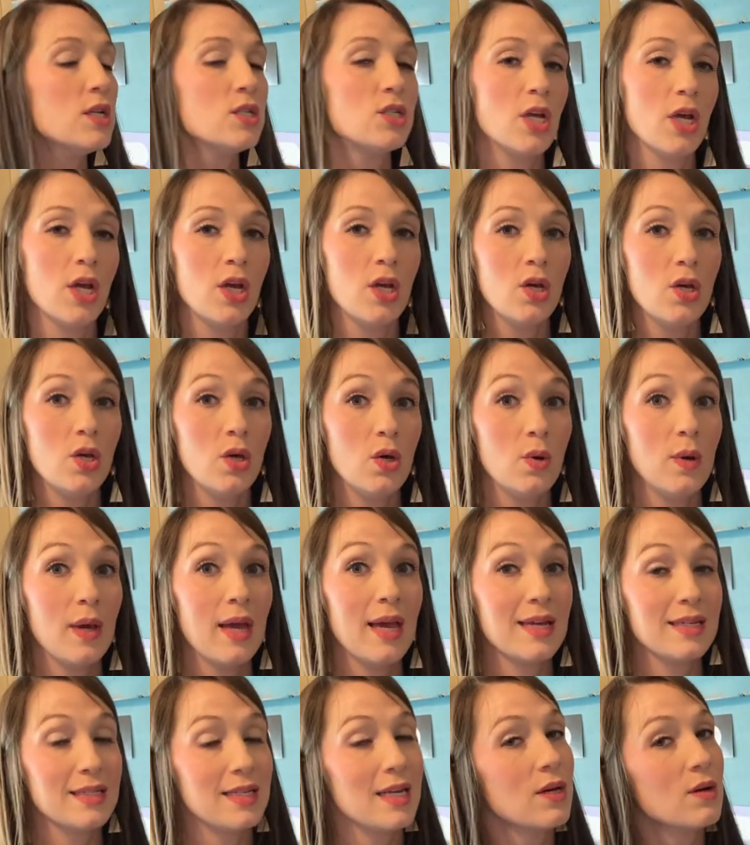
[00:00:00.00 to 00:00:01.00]
Two,
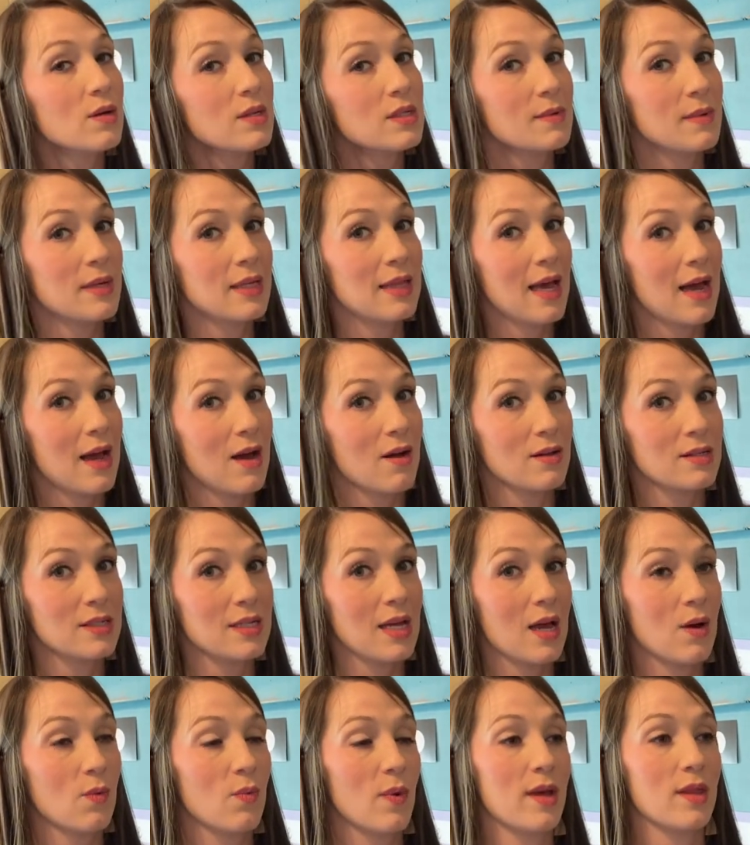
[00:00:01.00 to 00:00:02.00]
it tells me the
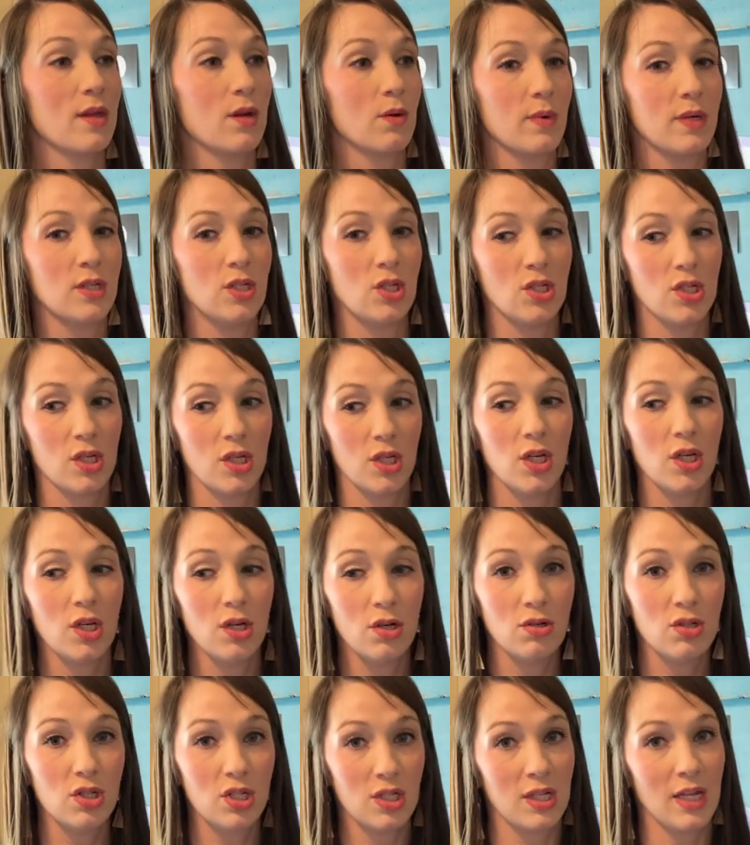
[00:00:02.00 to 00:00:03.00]
outside weather, which is a
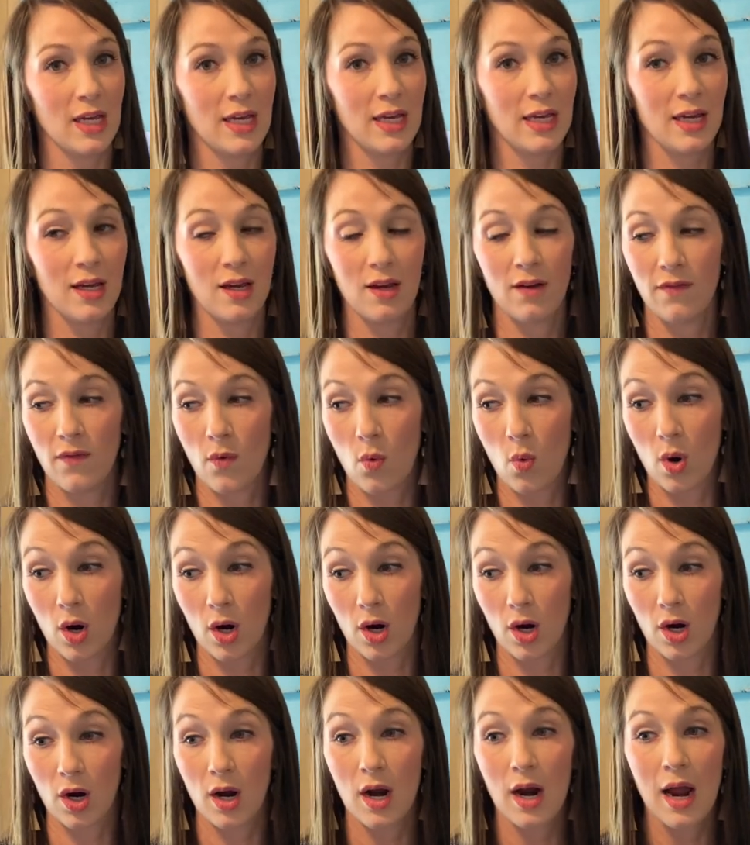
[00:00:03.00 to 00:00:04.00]
huge thing
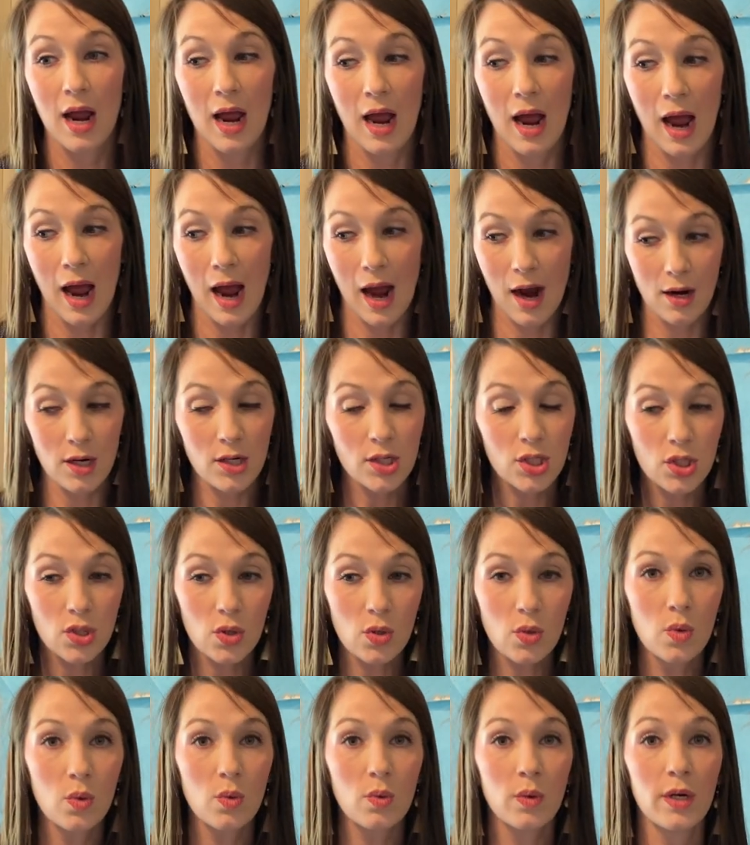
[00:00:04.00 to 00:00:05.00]
for our
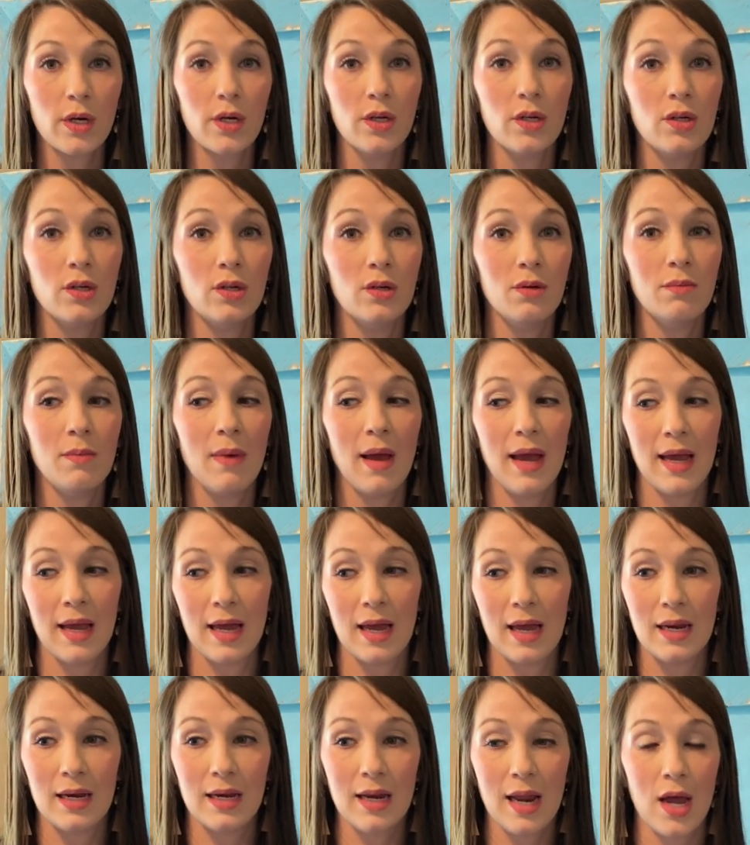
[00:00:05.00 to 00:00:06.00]
schoolroom
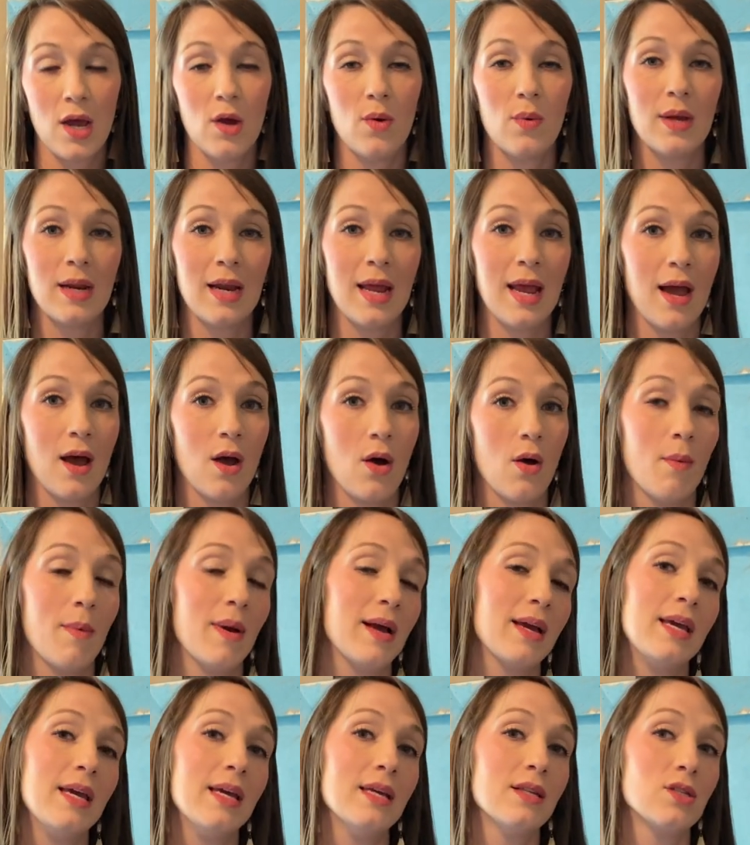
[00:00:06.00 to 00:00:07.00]
and knowing how
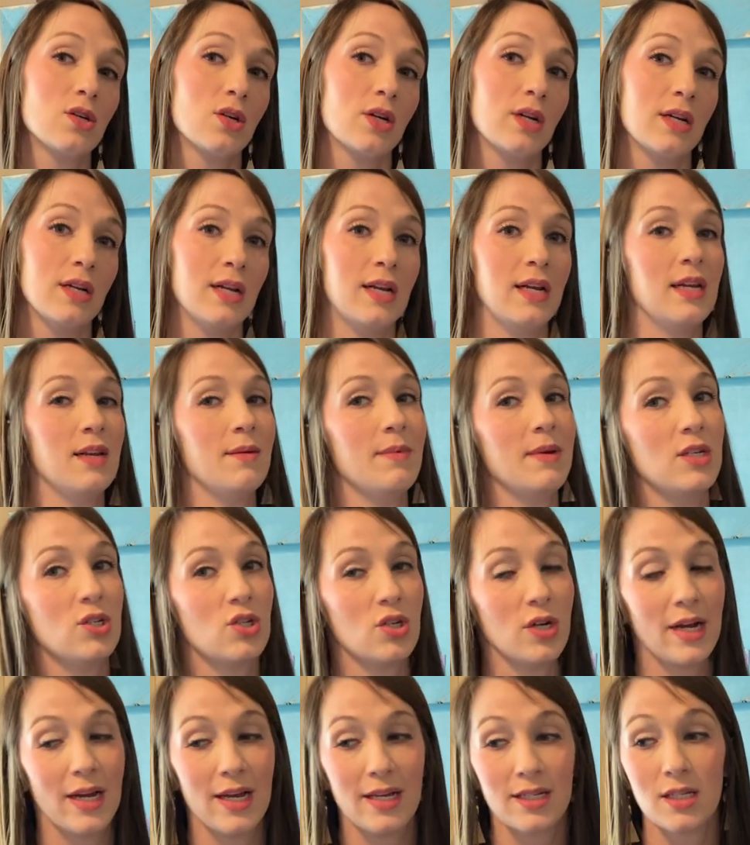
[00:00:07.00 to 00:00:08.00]
my kids are gonna need to be
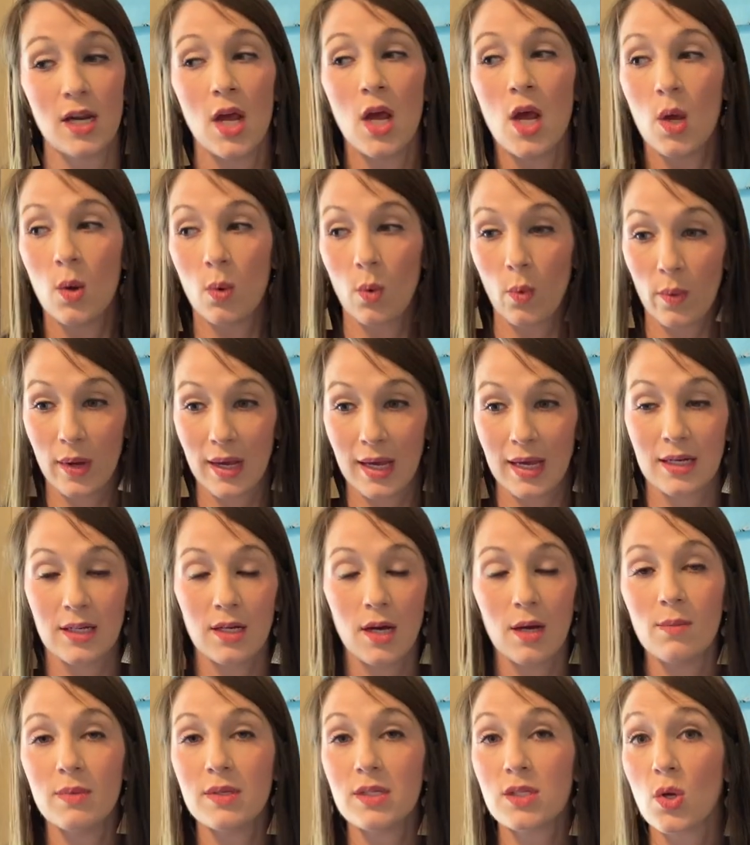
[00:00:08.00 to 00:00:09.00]
dressed when we get
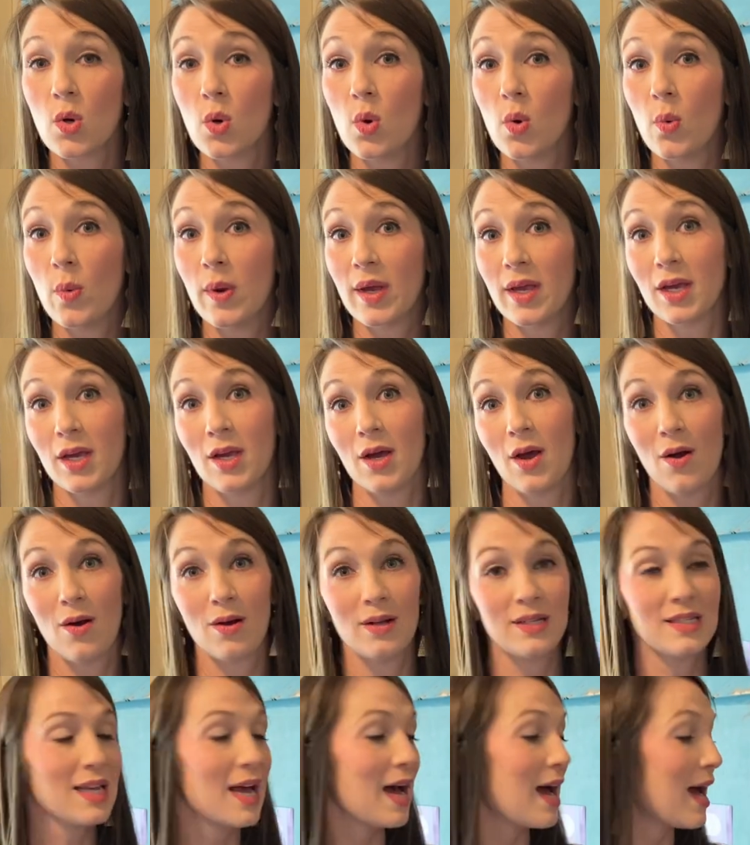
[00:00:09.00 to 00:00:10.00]
done with school and we can go
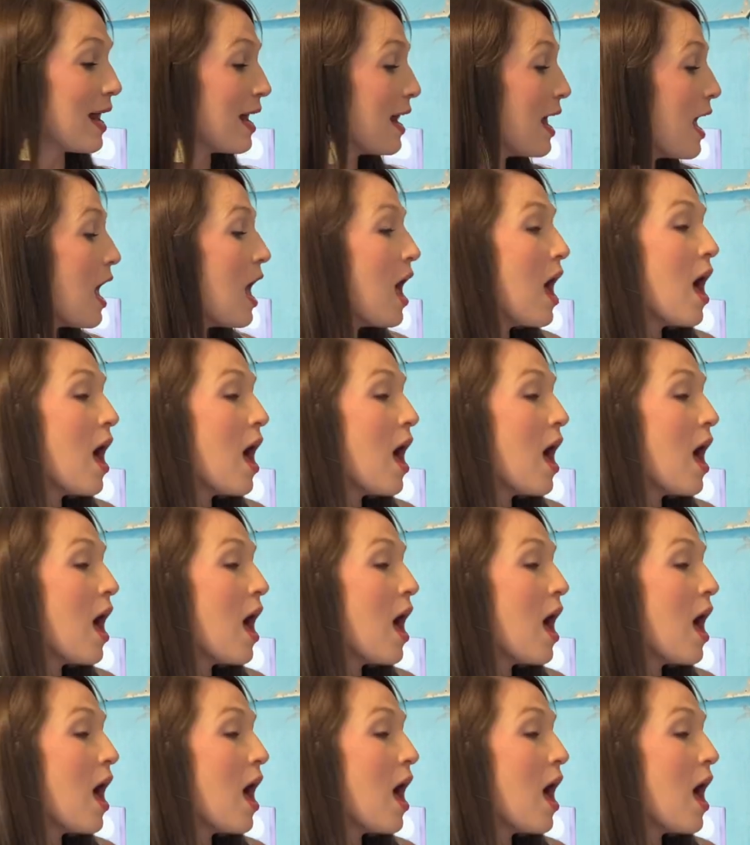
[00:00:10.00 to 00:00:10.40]
outside.